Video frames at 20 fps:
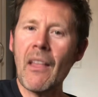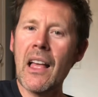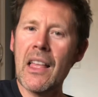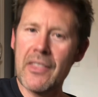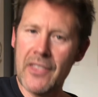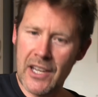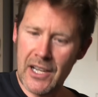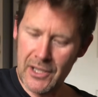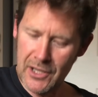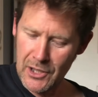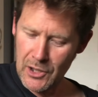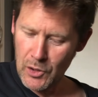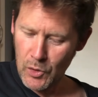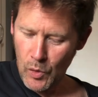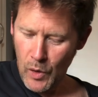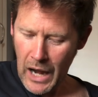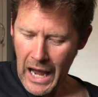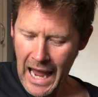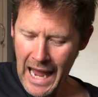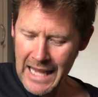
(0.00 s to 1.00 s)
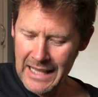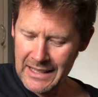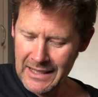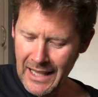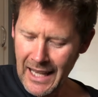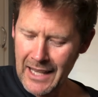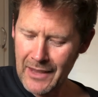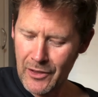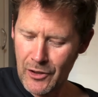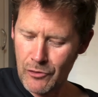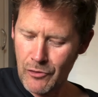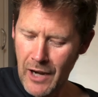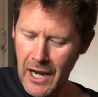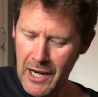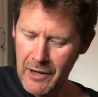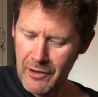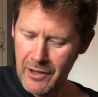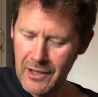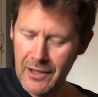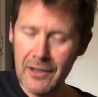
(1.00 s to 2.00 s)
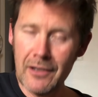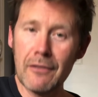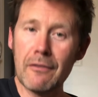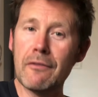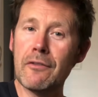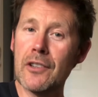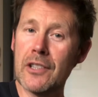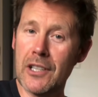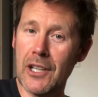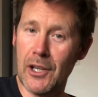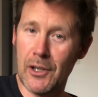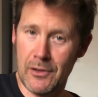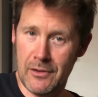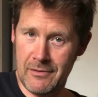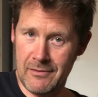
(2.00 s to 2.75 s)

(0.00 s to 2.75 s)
there you go. I like the RYRA for now.